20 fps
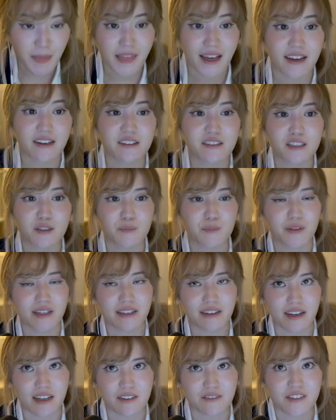I know some of my
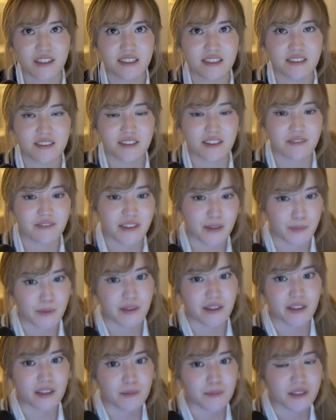guy friends who have female
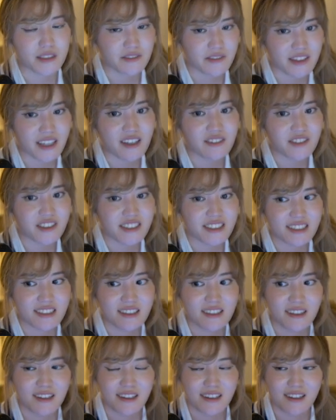therapists for that reason,